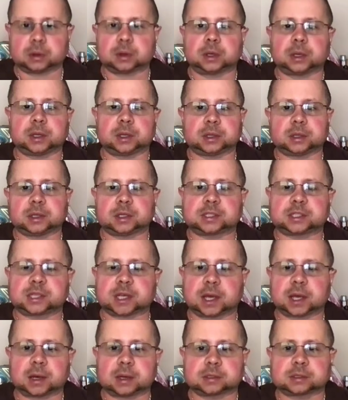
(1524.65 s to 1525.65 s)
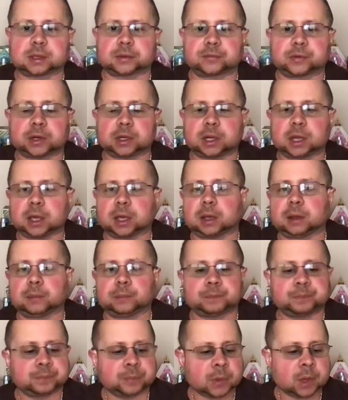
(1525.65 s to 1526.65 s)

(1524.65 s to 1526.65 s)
it said a different name.